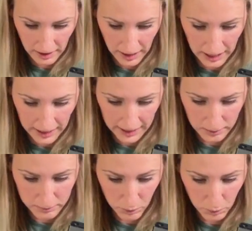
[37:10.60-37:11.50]
I
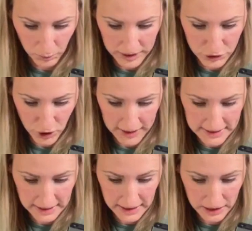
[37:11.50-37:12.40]
am
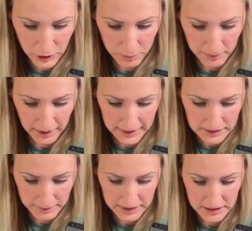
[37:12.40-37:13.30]
retracing in a new
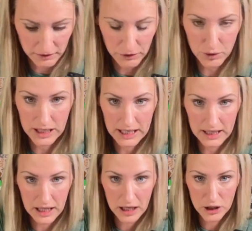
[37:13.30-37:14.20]
place because if you get
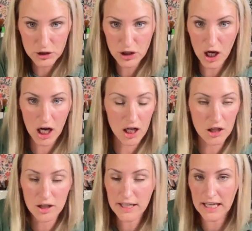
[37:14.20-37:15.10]
in there and you start
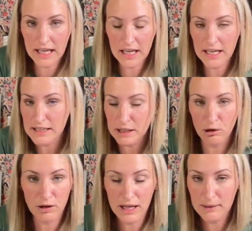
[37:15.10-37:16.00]
coloring in, it's
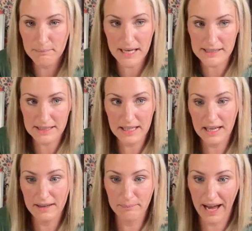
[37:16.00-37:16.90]
going to get
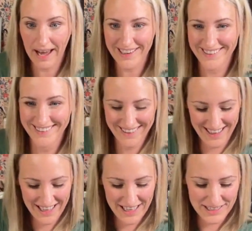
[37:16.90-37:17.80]
messy and bad.
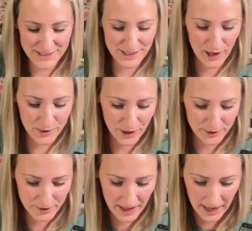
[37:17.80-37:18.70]
So
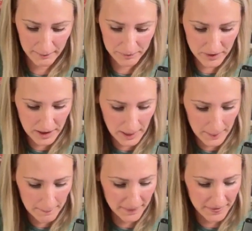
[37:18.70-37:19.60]
don't do that.
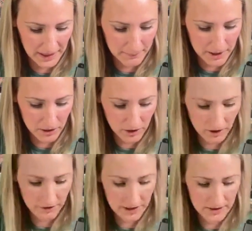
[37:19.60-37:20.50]
But then I'm going to look
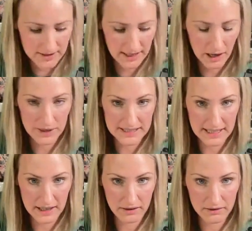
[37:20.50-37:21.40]
over here. See, I went
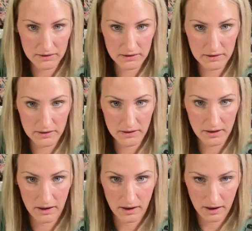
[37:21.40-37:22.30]
down
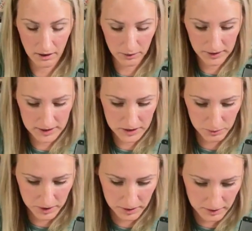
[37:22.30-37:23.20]
on
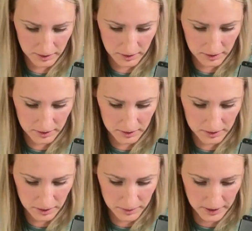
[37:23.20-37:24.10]
this one.
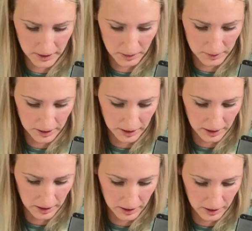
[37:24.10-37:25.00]
So I'm going to come
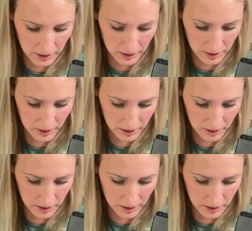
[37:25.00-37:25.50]
here.